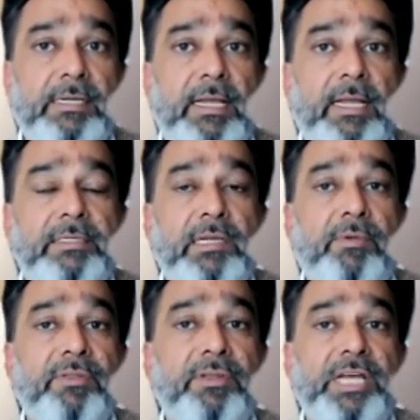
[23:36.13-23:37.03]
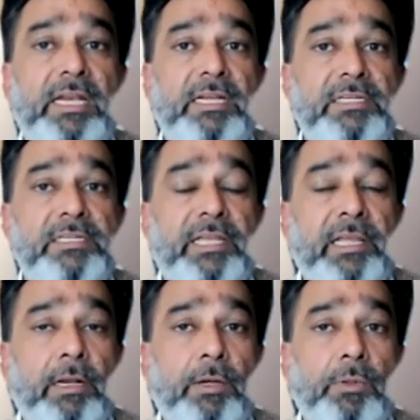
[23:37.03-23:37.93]
and some of the challenges
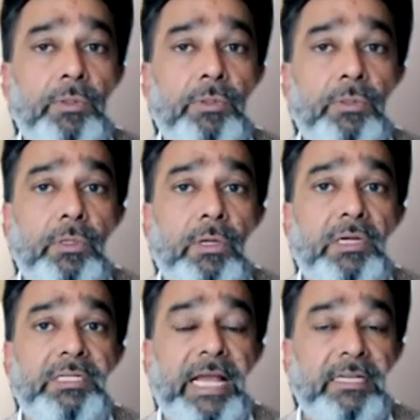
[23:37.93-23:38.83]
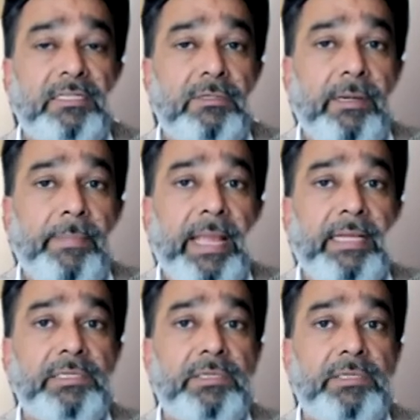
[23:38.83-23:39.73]
include tax
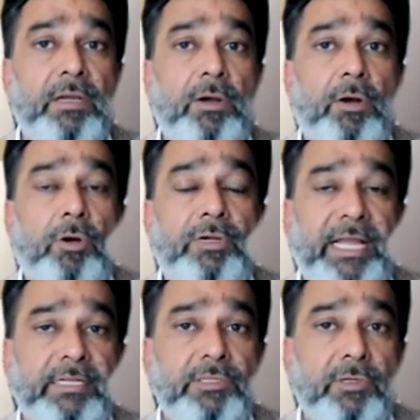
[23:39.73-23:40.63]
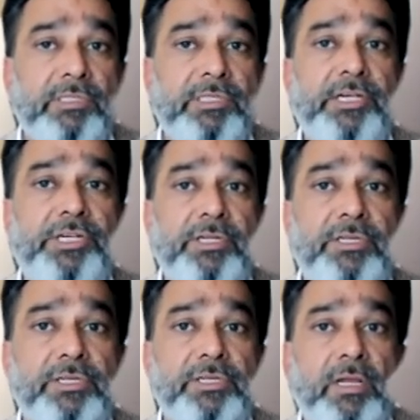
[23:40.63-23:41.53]
rebates or tax
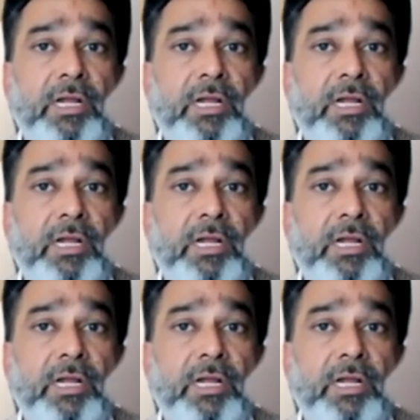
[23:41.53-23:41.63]
concessions,